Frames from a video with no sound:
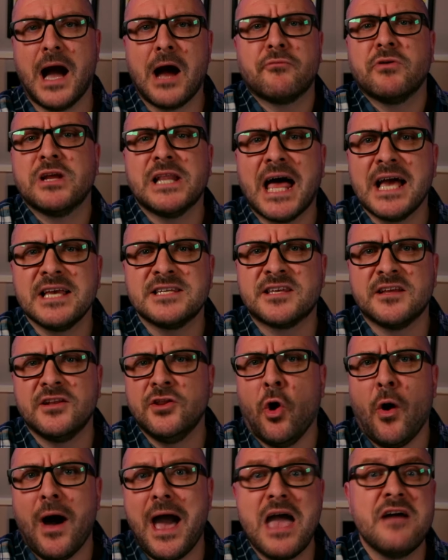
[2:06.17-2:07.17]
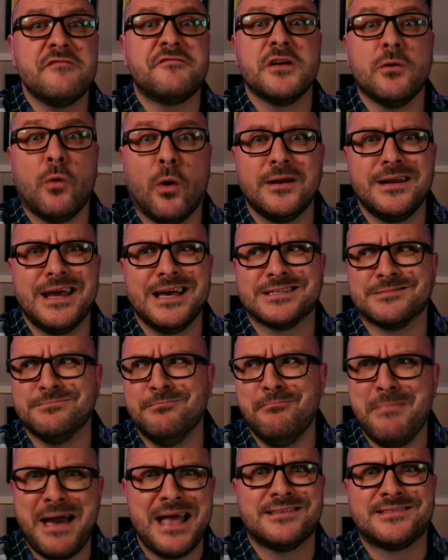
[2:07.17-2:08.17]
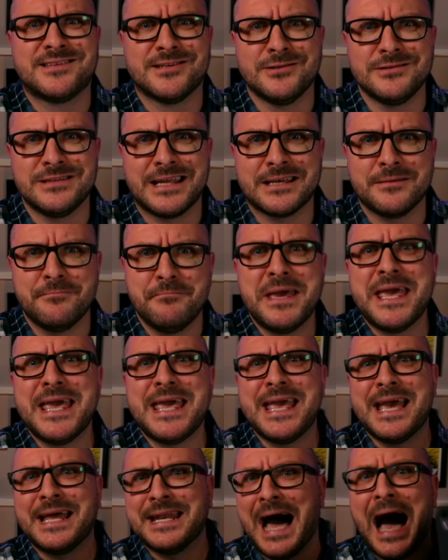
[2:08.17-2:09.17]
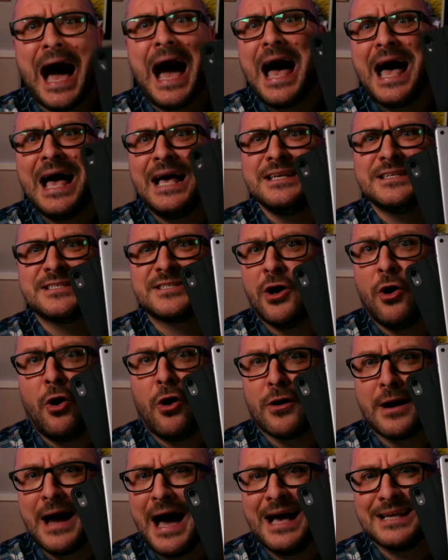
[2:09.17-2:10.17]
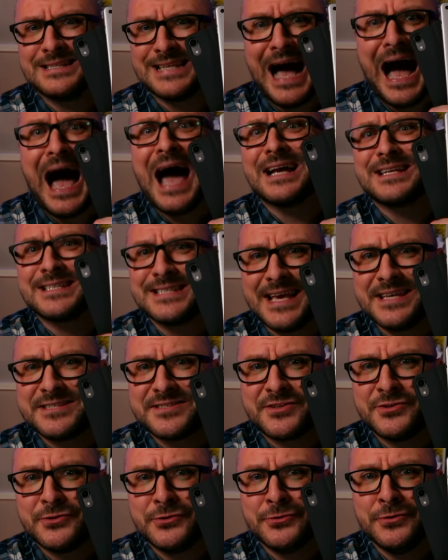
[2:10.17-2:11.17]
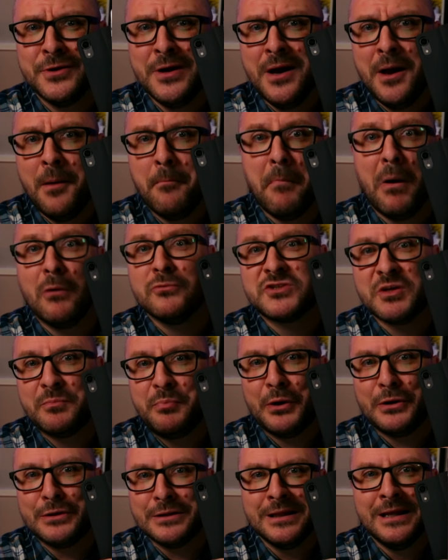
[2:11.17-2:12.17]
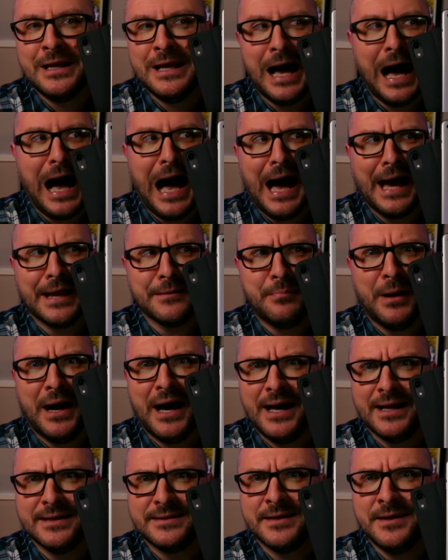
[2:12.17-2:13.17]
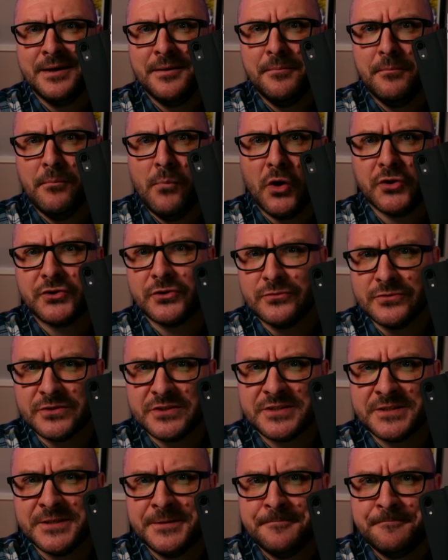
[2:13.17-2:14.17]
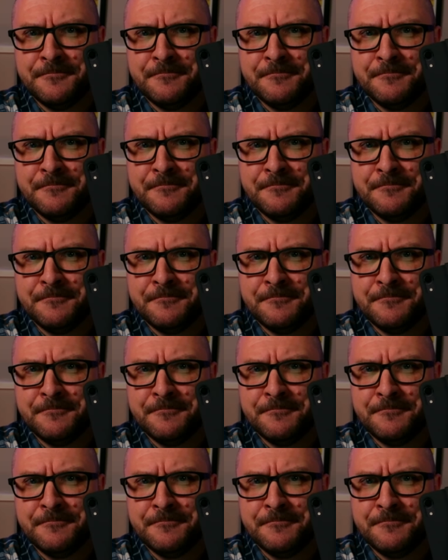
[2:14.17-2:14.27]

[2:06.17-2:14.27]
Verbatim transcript: I realise that not everyone is mental like me and has or has access to multiple iPad models.